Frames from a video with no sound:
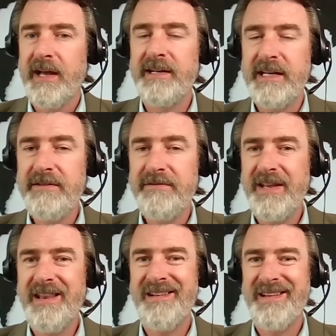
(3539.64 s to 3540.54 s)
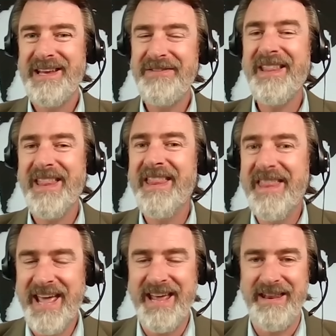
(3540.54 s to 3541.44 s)
And even, even
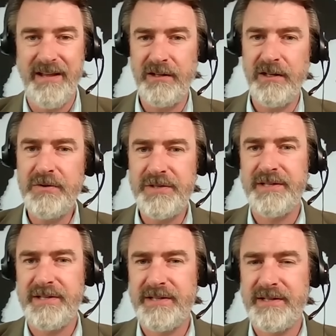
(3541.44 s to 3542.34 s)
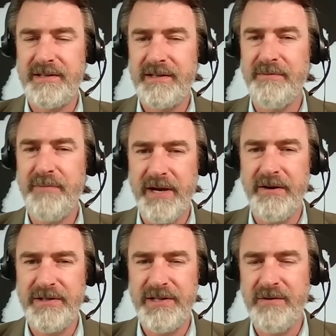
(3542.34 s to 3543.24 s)
then, the closest
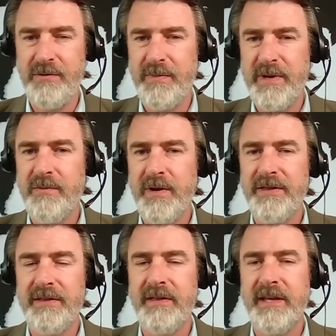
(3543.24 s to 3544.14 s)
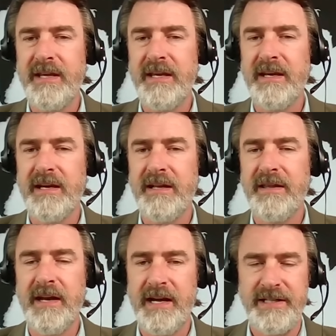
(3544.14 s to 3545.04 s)
comparison would be when the, uh,
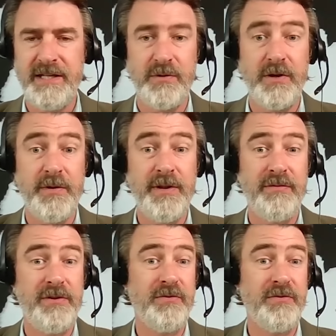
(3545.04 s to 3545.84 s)
the Nazis were going through